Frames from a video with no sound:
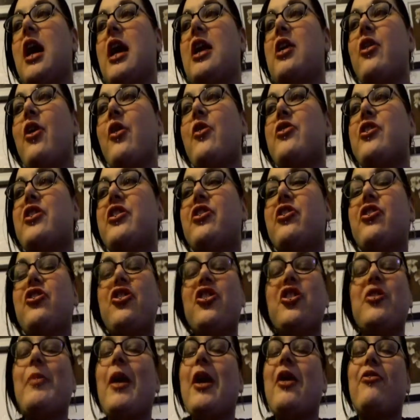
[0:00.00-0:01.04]
I don't know, these are
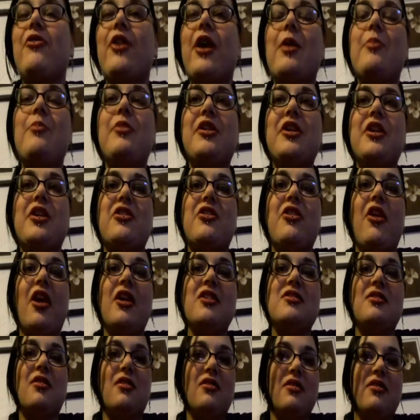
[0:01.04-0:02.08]
just my rambling
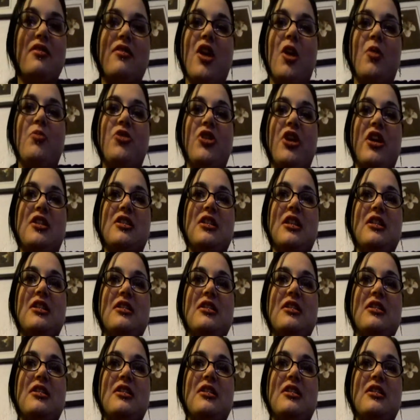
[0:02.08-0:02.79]
thoughts on the subject,